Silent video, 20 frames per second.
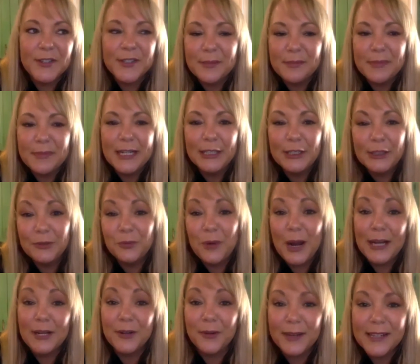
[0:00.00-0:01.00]
There's some uh,
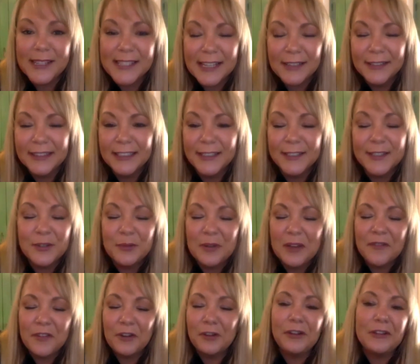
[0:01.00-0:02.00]
good wineries out there
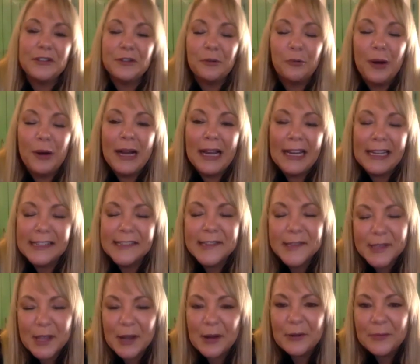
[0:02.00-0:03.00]
too if you're into
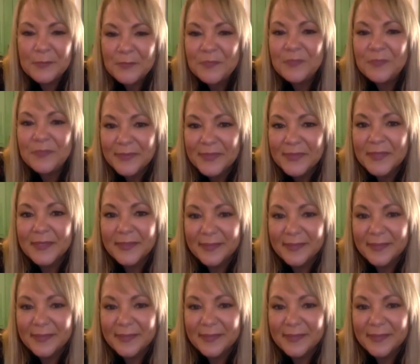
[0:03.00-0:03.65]
wine. So.